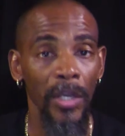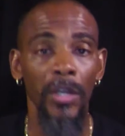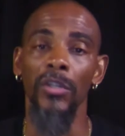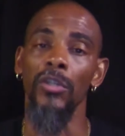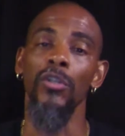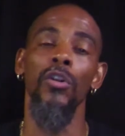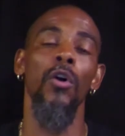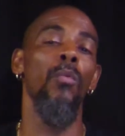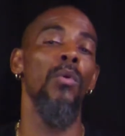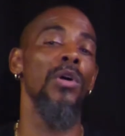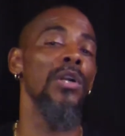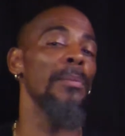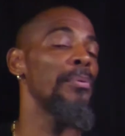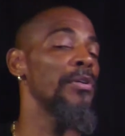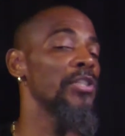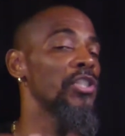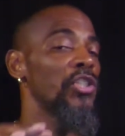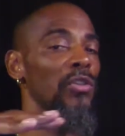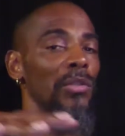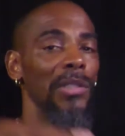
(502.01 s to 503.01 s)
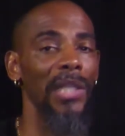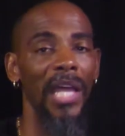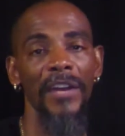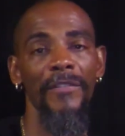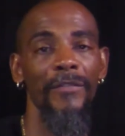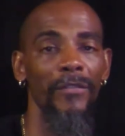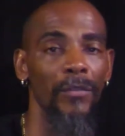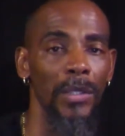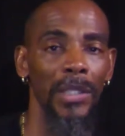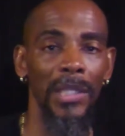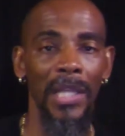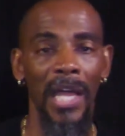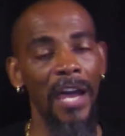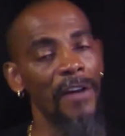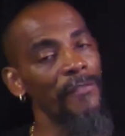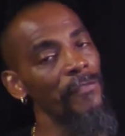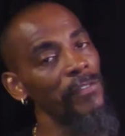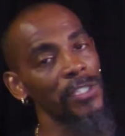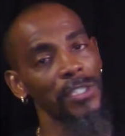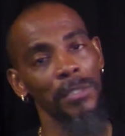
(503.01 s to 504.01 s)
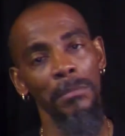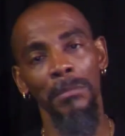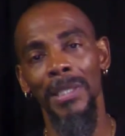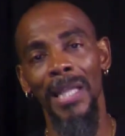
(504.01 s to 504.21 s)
You don't want to put your life on the line for some